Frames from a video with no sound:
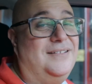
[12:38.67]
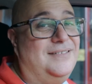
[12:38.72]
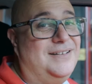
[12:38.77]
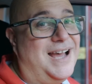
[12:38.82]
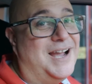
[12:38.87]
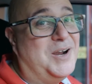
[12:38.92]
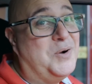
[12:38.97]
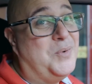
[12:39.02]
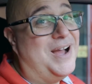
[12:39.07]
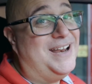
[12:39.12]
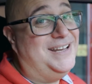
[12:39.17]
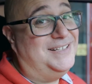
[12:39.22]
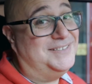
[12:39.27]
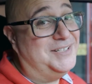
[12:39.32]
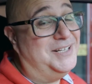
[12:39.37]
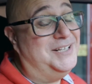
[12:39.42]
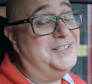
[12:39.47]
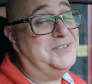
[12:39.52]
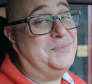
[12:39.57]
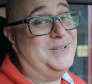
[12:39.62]
Not quite as
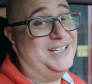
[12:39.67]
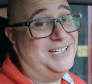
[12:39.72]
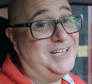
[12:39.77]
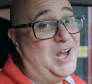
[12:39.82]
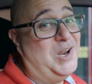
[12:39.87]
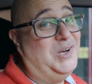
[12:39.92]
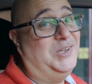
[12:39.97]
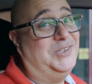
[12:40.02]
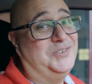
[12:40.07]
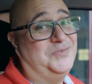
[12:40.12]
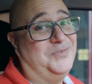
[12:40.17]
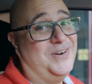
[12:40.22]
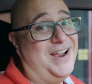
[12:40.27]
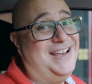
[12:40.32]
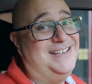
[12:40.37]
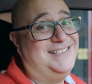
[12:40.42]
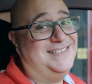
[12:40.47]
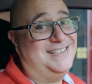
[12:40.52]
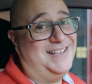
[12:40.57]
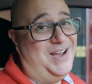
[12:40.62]
good as McDonald's
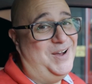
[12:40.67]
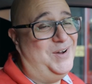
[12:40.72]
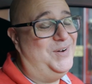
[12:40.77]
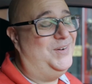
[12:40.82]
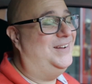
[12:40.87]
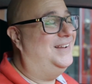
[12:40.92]
fries though.